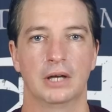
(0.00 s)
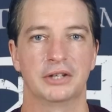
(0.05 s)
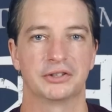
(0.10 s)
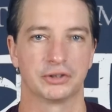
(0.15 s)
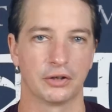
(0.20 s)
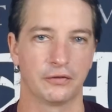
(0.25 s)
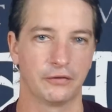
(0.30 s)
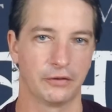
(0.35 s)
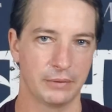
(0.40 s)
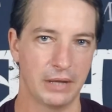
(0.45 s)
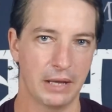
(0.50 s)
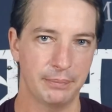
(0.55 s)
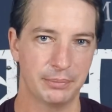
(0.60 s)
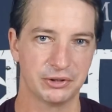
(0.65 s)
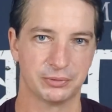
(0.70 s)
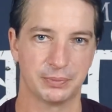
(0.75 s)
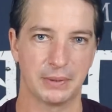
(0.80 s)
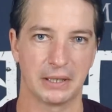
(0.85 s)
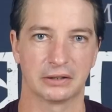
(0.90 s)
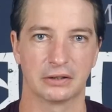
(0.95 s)
And so from that
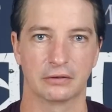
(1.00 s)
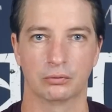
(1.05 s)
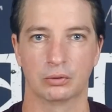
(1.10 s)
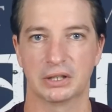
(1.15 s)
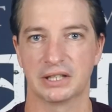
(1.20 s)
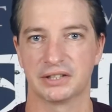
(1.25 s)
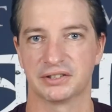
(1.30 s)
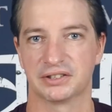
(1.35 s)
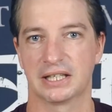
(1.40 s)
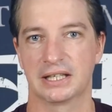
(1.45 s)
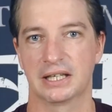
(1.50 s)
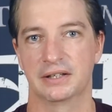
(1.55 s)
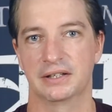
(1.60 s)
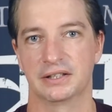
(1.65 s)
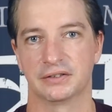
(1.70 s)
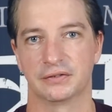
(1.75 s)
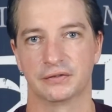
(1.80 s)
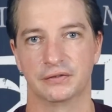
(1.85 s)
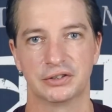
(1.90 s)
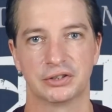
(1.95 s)
perspective, we can say that
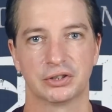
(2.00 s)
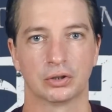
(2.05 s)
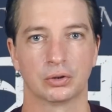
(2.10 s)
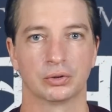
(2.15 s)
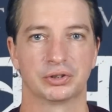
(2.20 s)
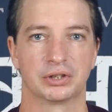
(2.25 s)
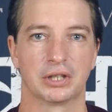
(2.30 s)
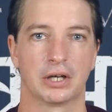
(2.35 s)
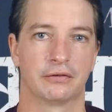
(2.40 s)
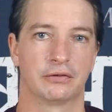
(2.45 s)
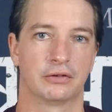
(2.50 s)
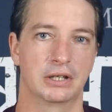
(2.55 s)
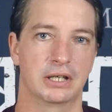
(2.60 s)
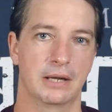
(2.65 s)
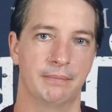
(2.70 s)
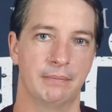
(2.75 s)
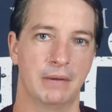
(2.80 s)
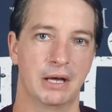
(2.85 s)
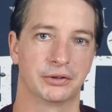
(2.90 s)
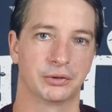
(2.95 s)
there's physical suffering
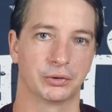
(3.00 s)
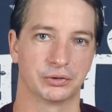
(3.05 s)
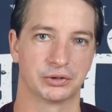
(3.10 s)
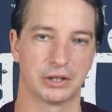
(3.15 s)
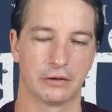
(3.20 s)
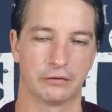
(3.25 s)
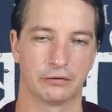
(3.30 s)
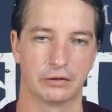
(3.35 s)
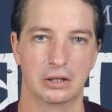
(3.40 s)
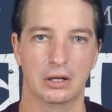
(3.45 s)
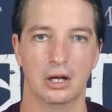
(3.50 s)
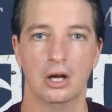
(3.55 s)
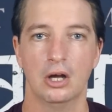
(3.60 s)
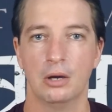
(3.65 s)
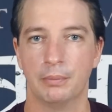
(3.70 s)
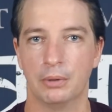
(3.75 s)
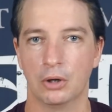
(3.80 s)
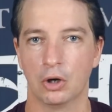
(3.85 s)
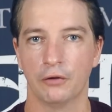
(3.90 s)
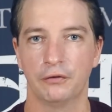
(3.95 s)
and mental suffering.
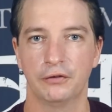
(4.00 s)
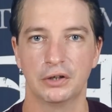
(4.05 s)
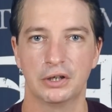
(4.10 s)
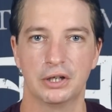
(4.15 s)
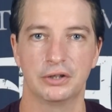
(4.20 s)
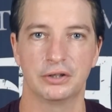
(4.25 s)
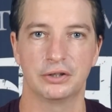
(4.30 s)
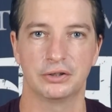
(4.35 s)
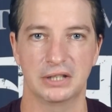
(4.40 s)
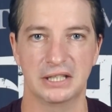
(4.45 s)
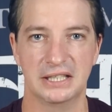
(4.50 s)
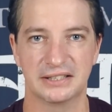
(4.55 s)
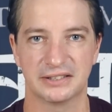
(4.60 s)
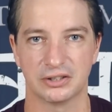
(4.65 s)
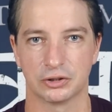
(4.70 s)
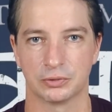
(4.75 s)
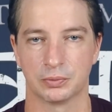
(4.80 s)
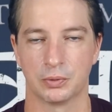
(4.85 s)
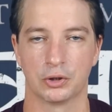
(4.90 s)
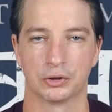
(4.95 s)
But often in the
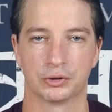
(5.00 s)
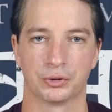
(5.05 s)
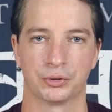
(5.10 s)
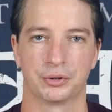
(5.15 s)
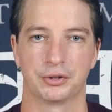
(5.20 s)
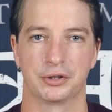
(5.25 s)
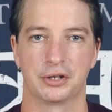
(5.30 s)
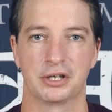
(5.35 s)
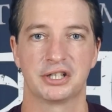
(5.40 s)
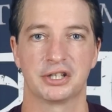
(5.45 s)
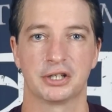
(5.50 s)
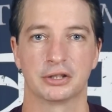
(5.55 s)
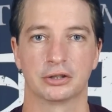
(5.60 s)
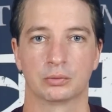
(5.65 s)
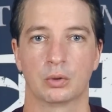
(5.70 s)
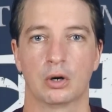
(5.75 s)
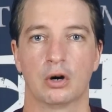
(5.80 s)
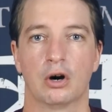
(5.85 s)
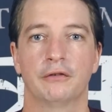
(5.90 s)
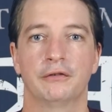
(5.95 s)
Eastern spiritual traditions,
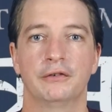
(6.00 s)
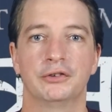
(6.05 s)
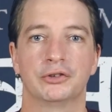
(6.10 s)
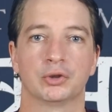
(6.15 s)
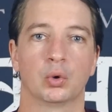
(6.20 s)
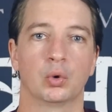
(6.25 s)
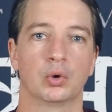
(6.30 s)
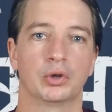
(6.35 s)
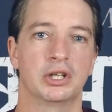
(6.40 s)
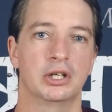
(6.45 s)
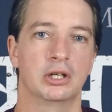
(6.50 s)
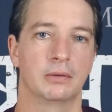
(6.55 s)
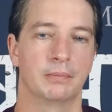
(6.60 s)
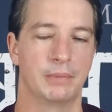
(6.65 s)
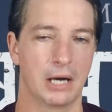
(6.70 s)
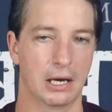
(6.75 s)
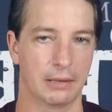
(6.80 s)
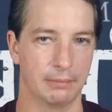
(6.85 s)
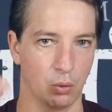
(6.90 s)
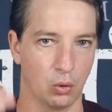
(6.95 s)
we're often talking
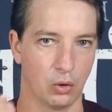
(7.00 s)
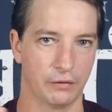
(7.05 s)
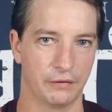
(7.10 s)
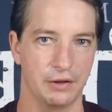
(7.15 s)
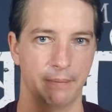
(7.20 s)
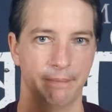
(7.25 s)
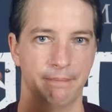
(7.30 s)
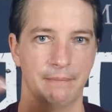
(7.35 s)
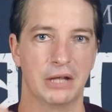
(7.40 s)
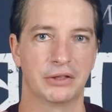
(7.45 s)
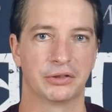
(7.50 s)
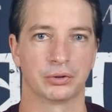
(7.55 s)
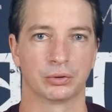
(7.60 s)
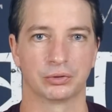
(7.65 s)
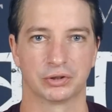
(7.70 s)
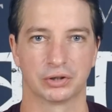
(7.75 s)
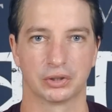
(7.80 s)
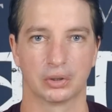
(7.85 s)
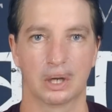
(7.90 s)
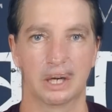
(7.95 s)
about more of the mental
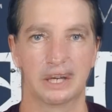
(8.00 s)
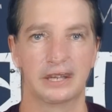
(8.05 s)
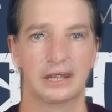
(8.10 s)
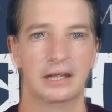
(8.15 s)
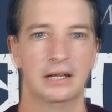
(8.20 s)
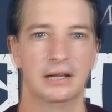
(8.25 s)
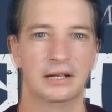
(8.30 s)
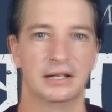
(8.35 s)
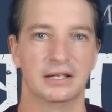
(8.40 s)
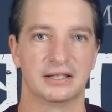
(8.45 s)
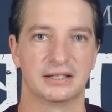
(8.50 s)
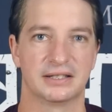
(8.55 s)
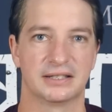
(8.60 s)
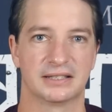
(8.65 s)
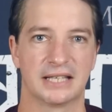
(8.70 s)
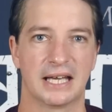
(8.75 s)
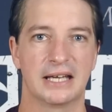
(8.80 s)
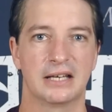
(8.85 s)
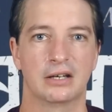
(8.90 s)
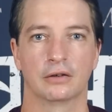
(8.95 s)
side, this
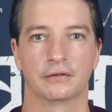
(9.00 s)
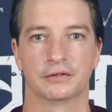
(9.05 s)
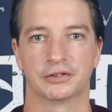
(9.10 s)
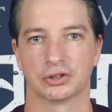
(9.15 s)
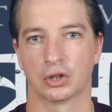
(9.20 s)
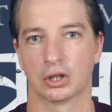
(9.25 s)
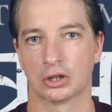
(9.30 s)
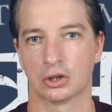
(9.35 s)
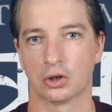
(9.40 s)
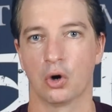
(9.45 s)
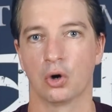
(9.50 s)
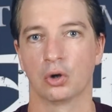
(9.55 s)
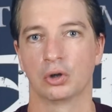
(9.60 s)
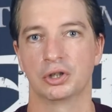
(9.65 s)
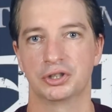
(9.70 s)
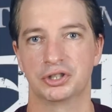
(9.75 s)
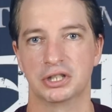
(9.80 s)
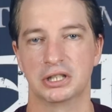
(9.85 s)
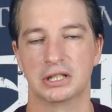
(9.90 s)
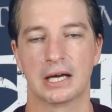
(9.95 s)
state of
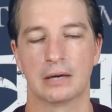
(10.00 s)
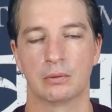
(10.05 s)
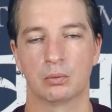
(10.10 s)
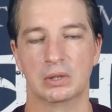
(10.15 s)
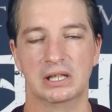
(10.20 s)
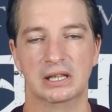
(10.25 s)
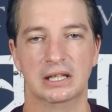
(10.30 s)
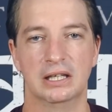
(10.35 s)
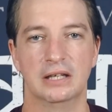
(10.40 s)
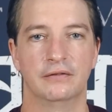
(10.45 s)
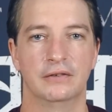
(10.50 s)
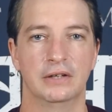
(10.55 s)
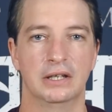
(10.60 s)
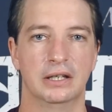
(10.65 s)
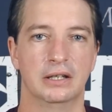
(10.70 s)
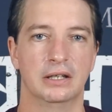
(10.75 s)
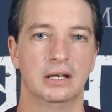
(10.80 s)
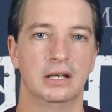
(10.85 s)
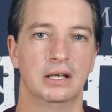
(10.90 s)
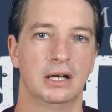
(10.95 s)
psychology that we live
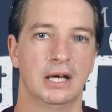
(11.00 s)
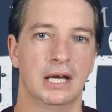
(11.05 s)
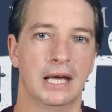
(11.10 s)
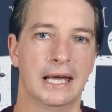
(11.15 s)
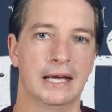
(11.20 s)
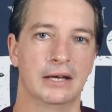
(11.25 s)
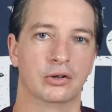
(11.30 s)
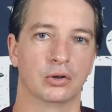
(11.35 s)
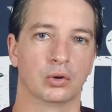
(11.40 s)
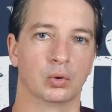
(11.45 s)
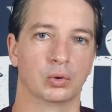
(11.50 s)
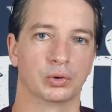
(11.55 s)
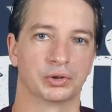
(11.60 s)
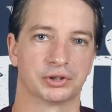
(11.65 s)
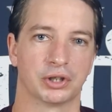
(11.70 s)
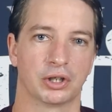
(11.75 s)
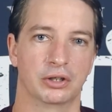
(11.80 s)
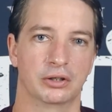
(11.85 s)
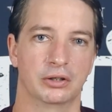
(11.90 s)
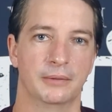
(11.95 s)
in, and
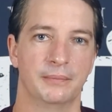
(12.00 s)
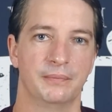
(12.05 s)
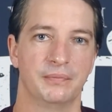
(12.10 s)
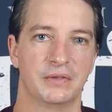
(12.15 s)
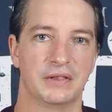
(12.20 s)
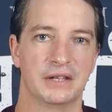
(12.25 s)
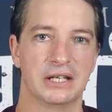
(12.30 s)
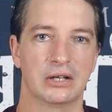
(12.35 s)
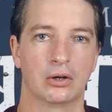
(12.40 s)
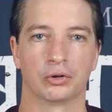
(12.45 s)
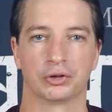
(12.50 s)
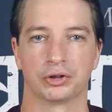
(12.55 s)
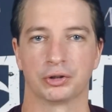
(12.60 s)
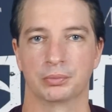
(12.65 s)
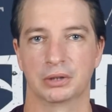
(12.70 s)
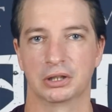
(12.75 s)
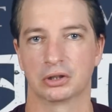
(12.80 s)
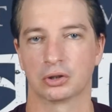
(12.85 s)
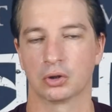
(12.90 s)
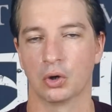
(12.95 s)
also the
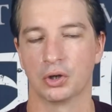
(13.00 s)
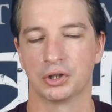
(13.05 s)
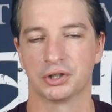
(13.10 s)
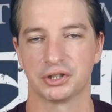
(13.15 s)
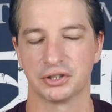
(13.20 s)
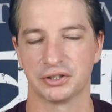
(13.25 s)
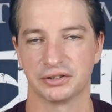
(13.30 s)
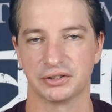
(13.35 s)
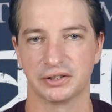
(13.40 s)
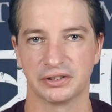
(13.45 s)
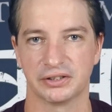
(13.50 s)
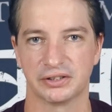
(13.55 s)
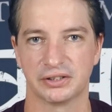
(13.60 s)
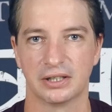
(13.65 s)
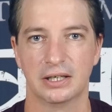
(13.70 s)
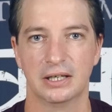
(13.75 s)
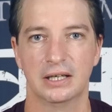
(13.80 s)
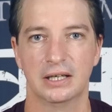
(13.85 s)
ultimate consciousness.